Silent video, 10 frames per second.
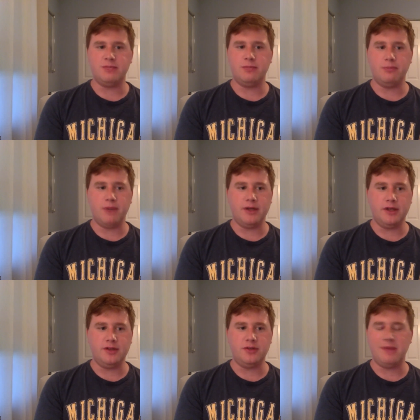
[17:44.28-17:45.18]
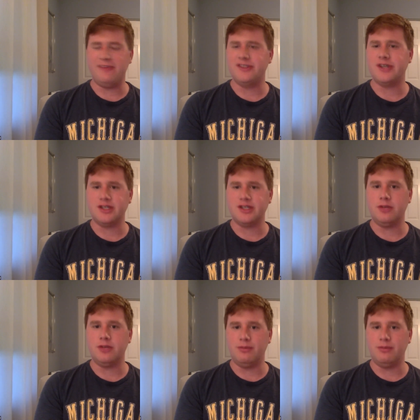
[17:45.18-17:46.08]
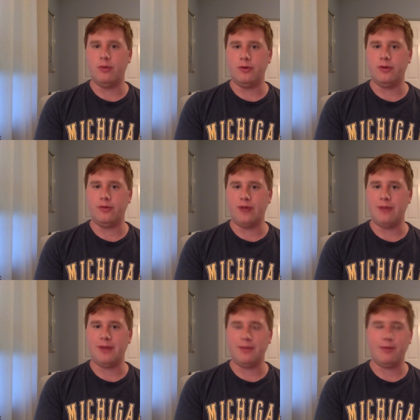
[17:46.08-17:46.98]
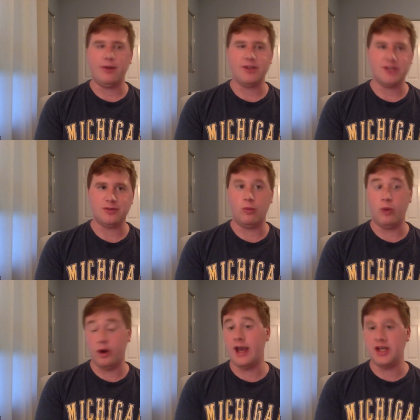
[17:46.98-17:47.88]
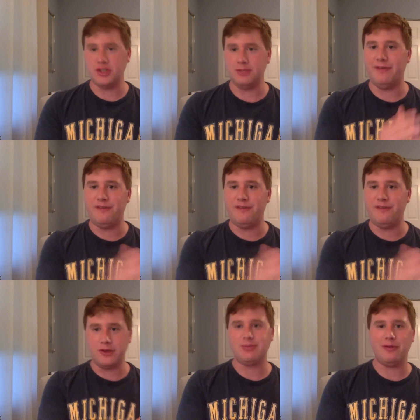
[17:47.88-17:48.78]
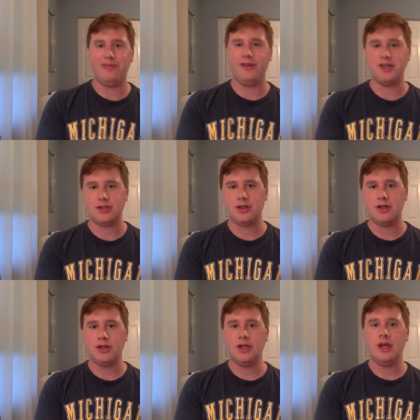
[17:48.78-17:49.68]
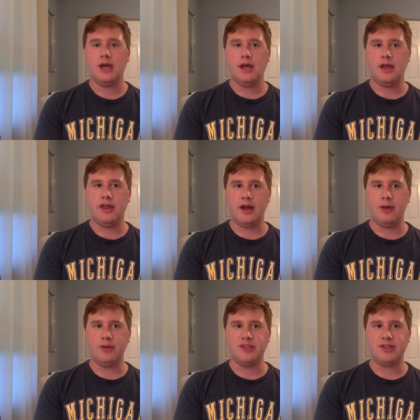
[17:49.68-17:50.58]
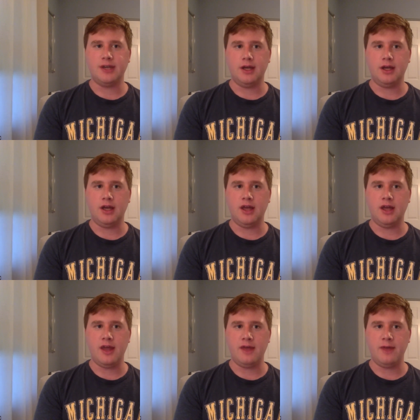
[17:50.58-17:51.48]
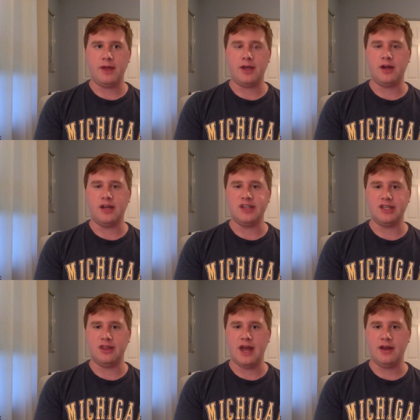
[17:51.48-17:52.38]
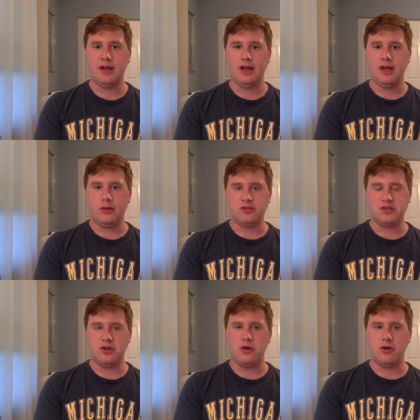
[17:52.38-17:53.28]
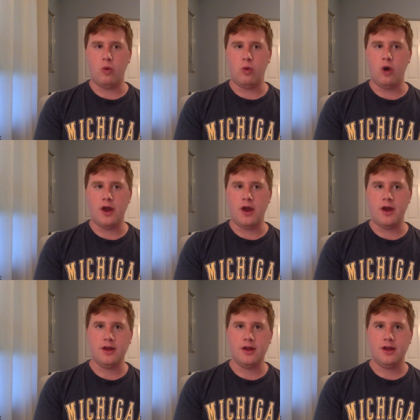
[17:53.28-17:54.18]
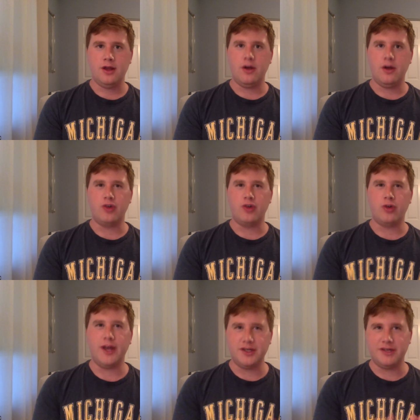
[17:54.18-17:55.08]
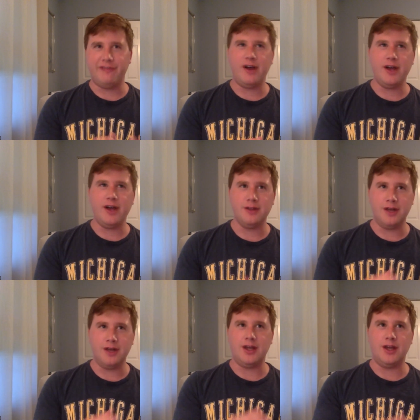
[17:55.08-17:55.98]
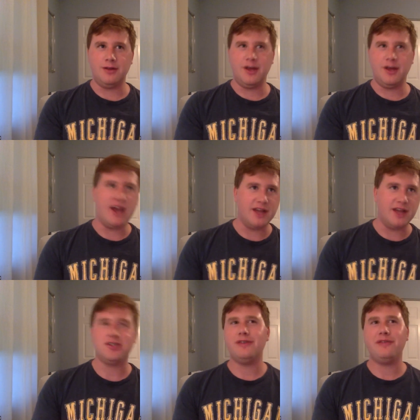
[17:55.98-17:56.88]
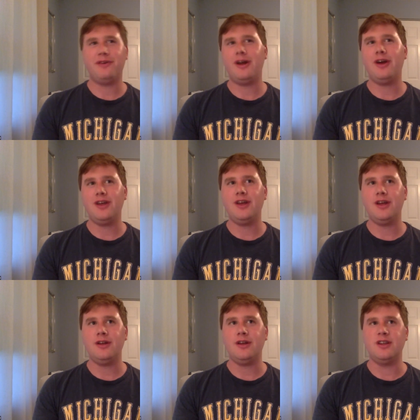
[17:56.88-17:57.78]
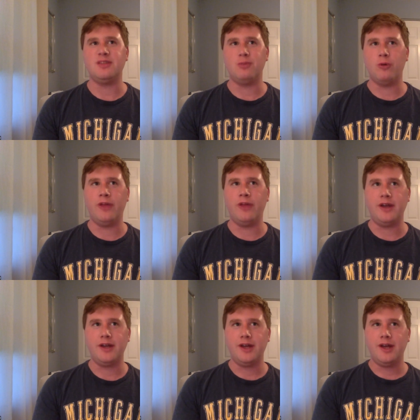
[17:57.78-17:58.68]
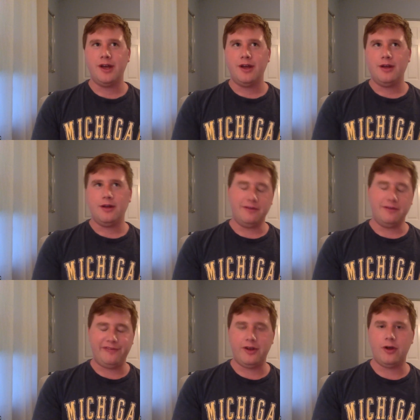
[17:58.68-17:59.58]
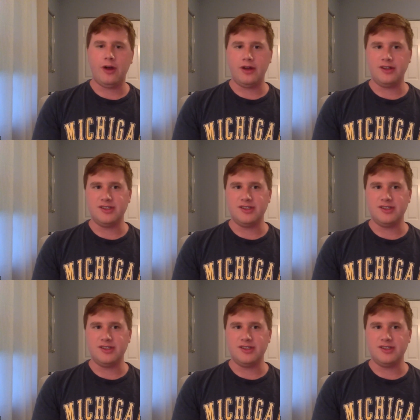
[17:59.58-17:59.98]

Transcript: might need to emphasize a little bit more during the reapplicant process, or where I actually might focus my reflection on. And then I would say again that recognizing that there's no one, you're not trying to find like an answer for how to get in. It's more that figure out